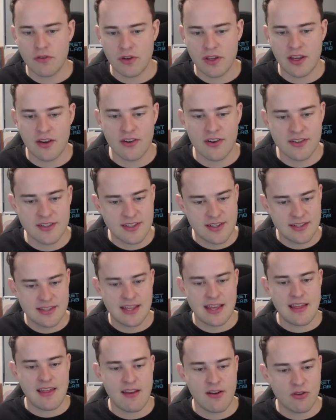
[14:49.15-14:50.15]
heroes because
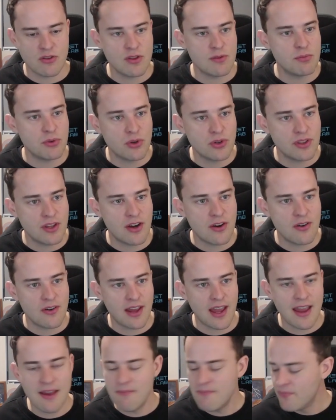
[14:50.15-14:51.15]
they're there on the board the whole
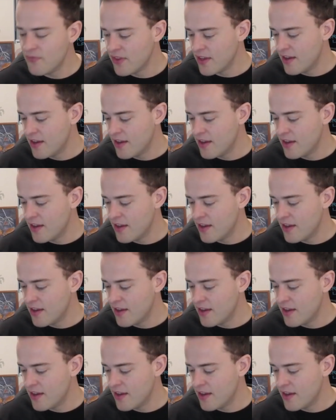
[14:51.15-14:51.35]
game.